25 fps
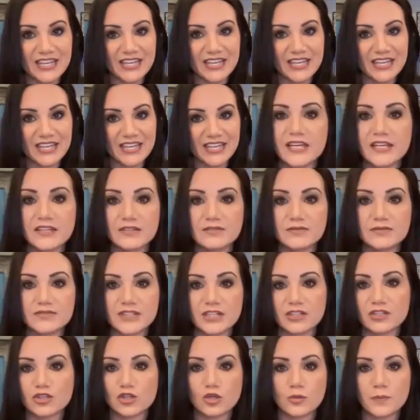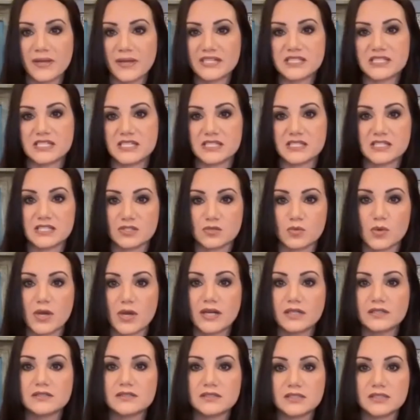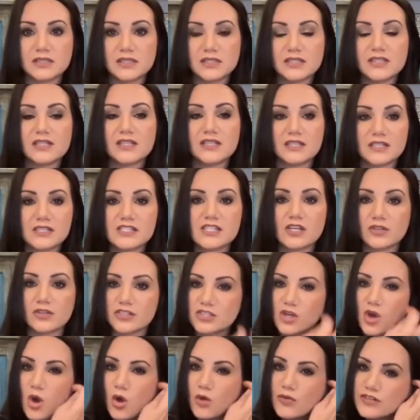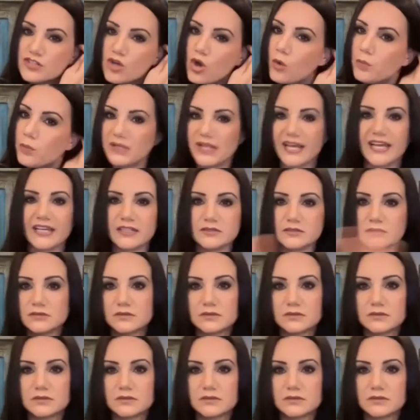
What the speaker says: they're little besties as well. So there's a whole plan.